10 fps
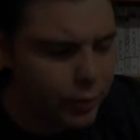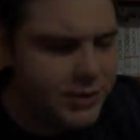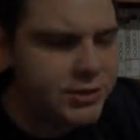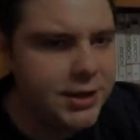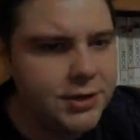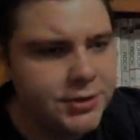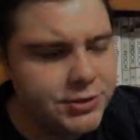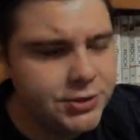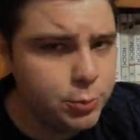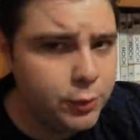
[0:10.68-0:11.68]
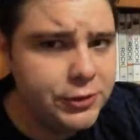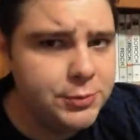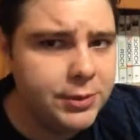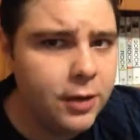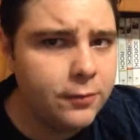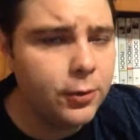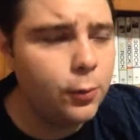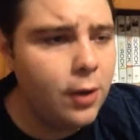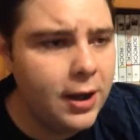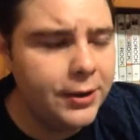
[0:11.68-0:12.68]
Transcendence. This movie's been out for a
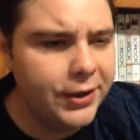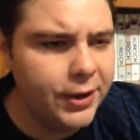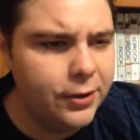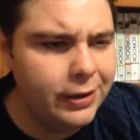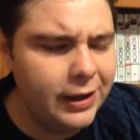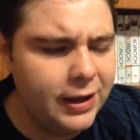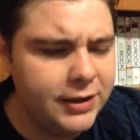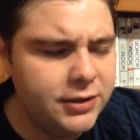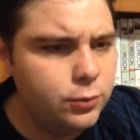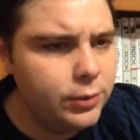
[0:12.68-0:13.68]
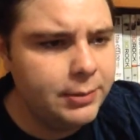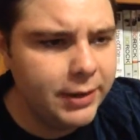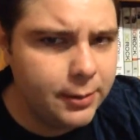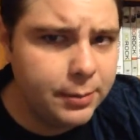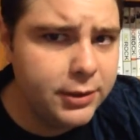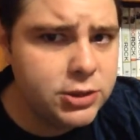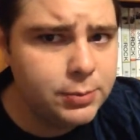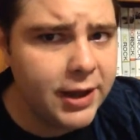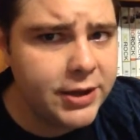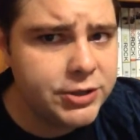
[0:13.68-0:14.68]
while now. Uh, didn't really make a big
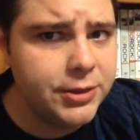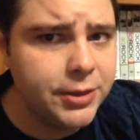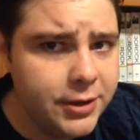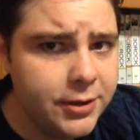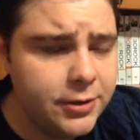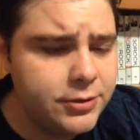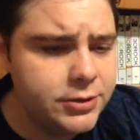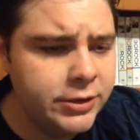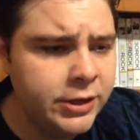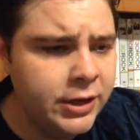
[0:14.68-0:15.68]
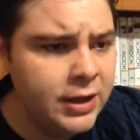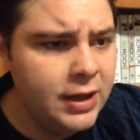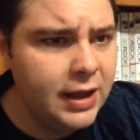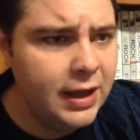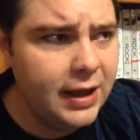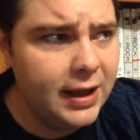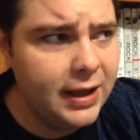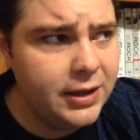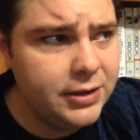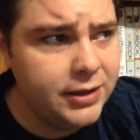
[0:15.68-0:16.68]
splash in theaters.
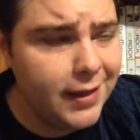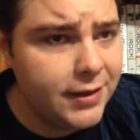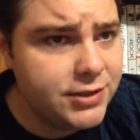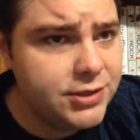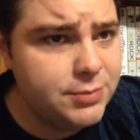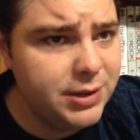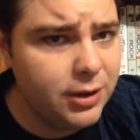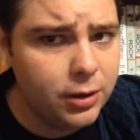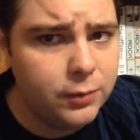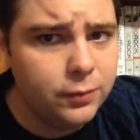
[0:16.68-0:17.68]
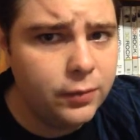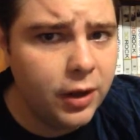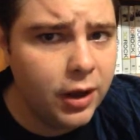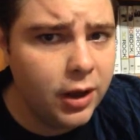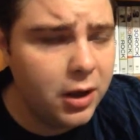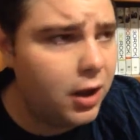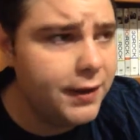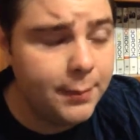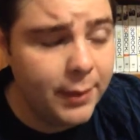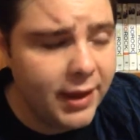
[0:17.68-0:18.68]
Uh, now that it's been on uh,
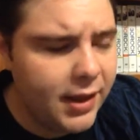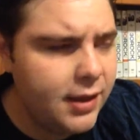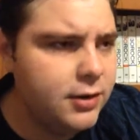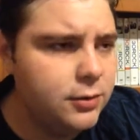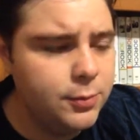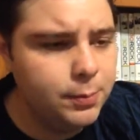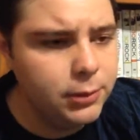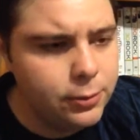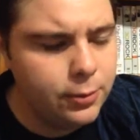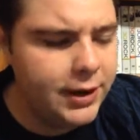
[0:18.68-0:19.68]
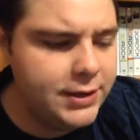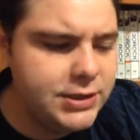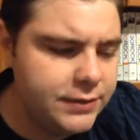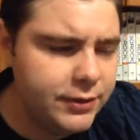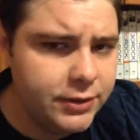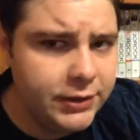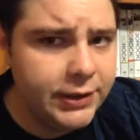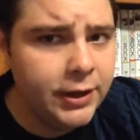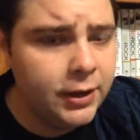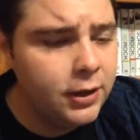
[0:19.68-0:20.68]
on demand, Blu-ray,
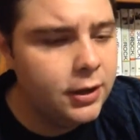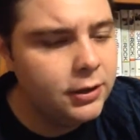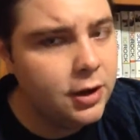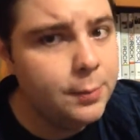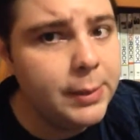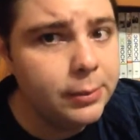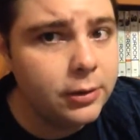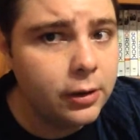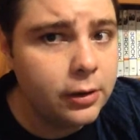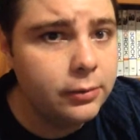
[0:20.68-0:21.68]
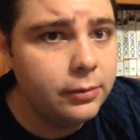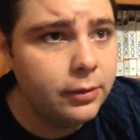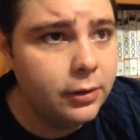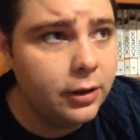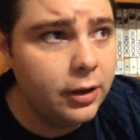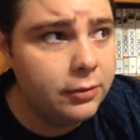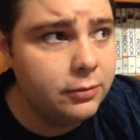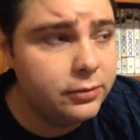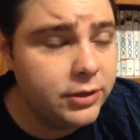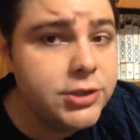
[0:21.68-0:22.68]
DVD, a lot of people are uh,
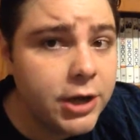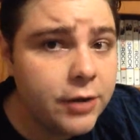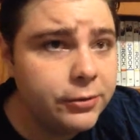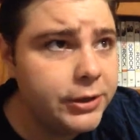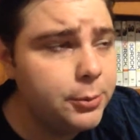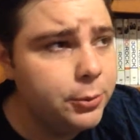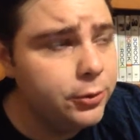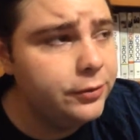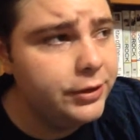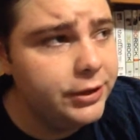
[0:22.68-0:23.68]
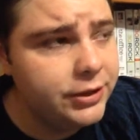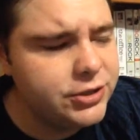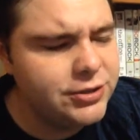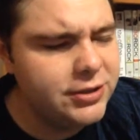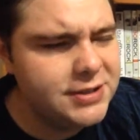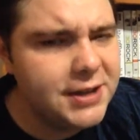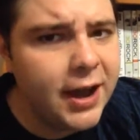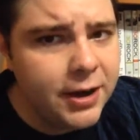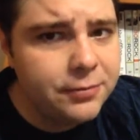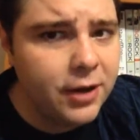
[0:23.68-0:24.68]
discovering the movie. It's it's
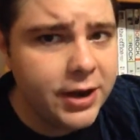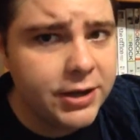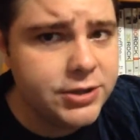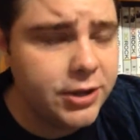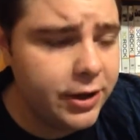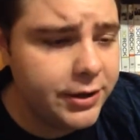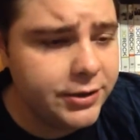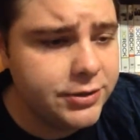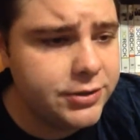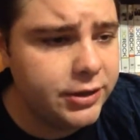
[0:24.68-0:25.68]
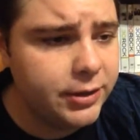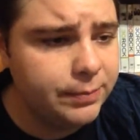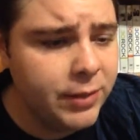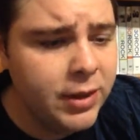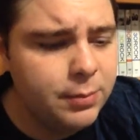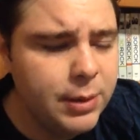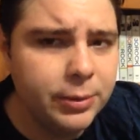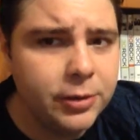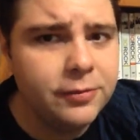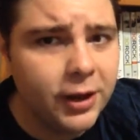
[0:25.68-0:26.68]
kind of finding its audience. Um,
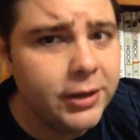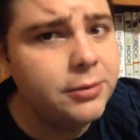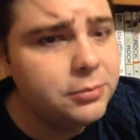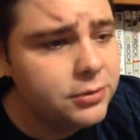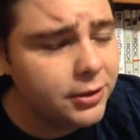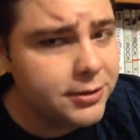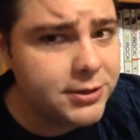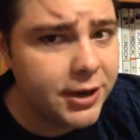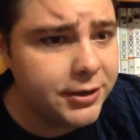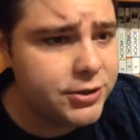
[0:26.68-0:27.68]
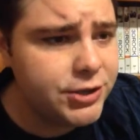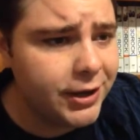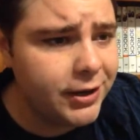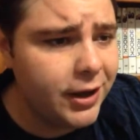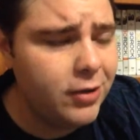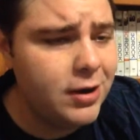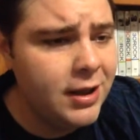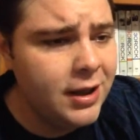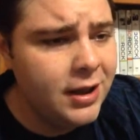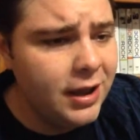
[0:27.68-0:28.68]
people are finally you know deciding to check it out,
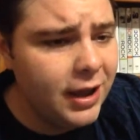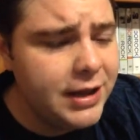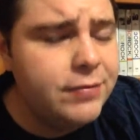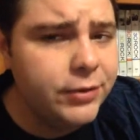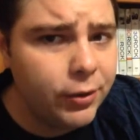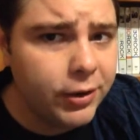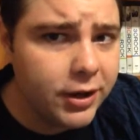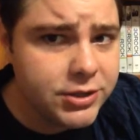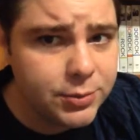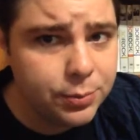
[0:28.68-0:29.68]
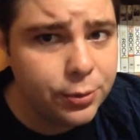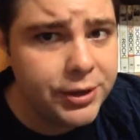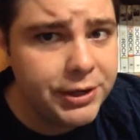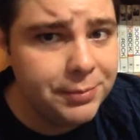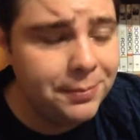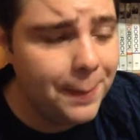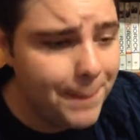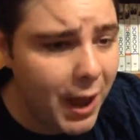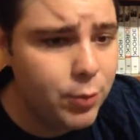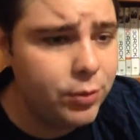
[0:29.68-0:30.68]
uh, even though it got some pretty
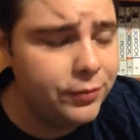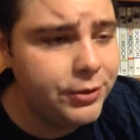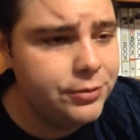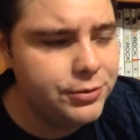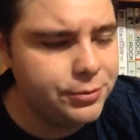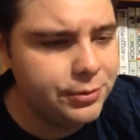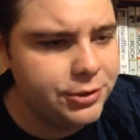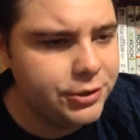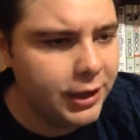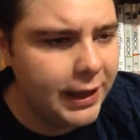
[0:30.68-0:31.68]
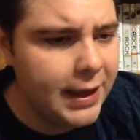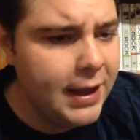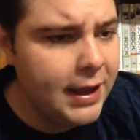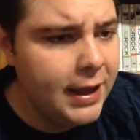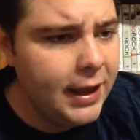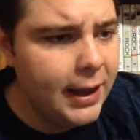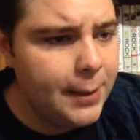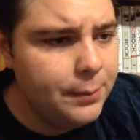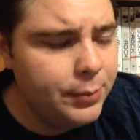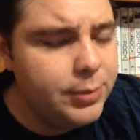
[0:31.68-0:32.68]
bad reviews originally.
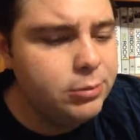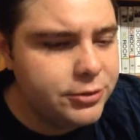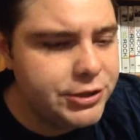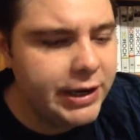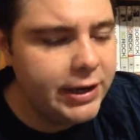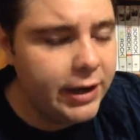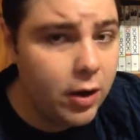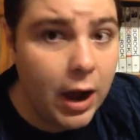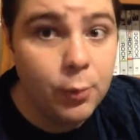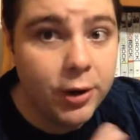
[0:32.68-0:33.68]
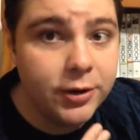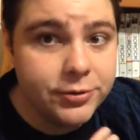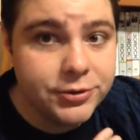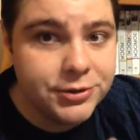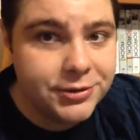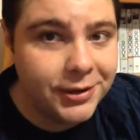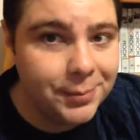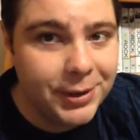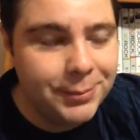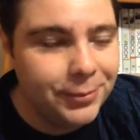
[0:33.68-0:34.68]
Um, but people are checking it out. I'm one of those
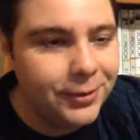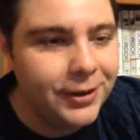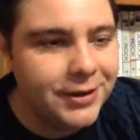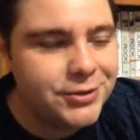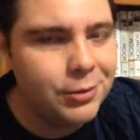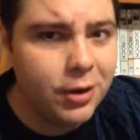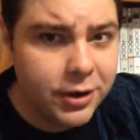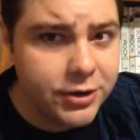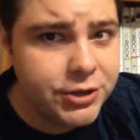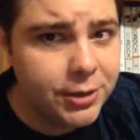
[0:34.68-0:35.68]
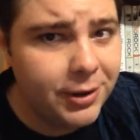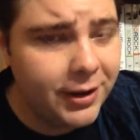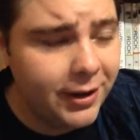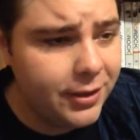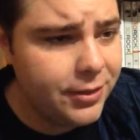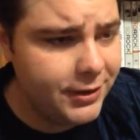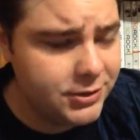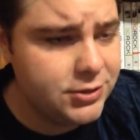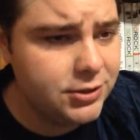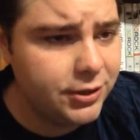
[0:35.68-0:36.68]
uh, people, so I wanted to share my
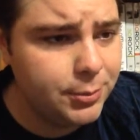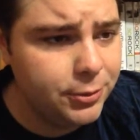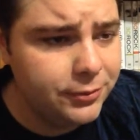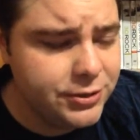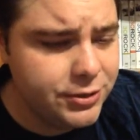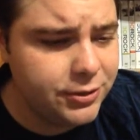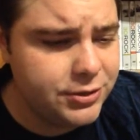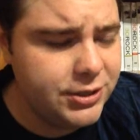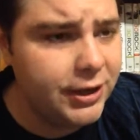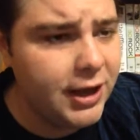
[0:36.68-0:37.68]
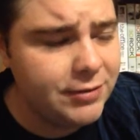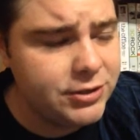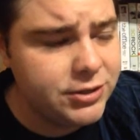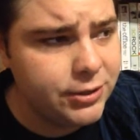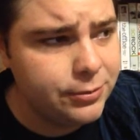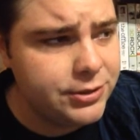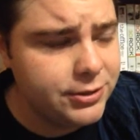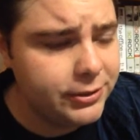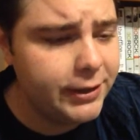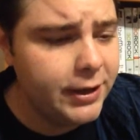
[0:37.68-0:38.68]
thoughts on the movie. So seeing having seen it
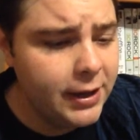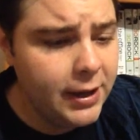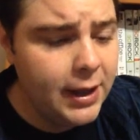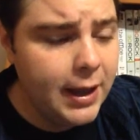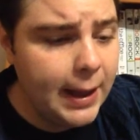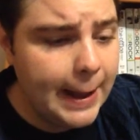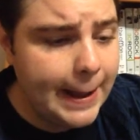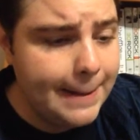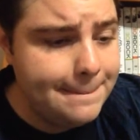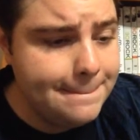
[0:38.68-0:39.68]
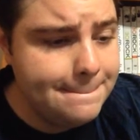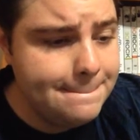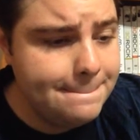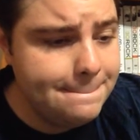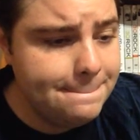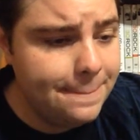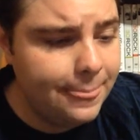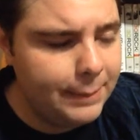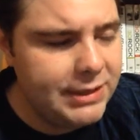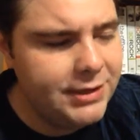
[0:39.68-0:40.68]
recently. Um,
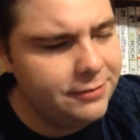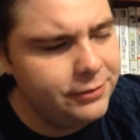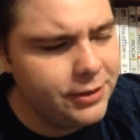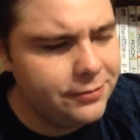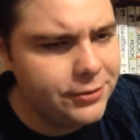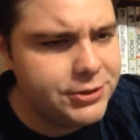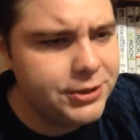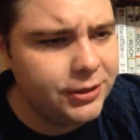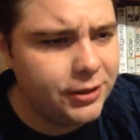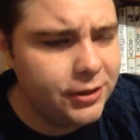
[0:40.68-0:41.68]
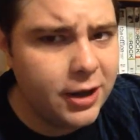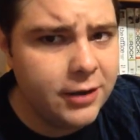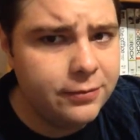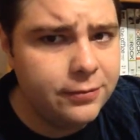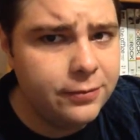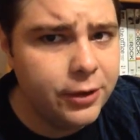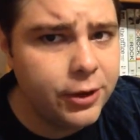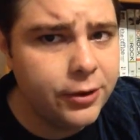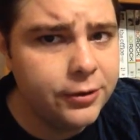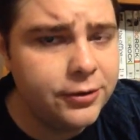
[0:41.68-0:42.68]
I mean, definitely the first thing that kind of
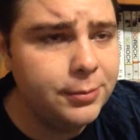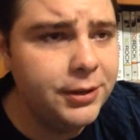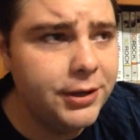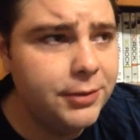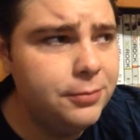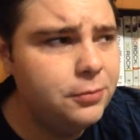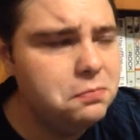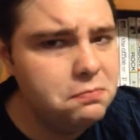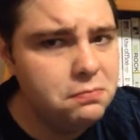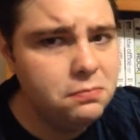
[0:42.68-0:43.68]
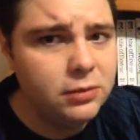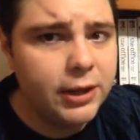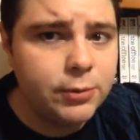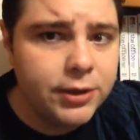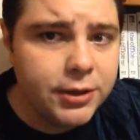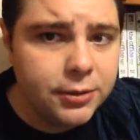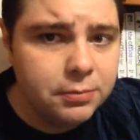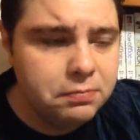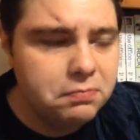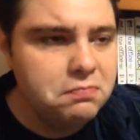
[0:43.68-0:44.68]
occurred to me, mm, like
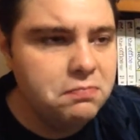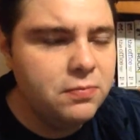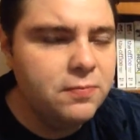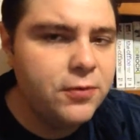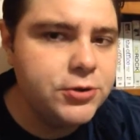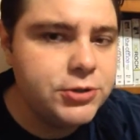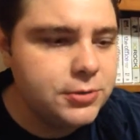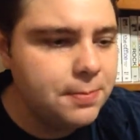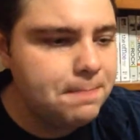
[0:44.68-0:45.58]
within first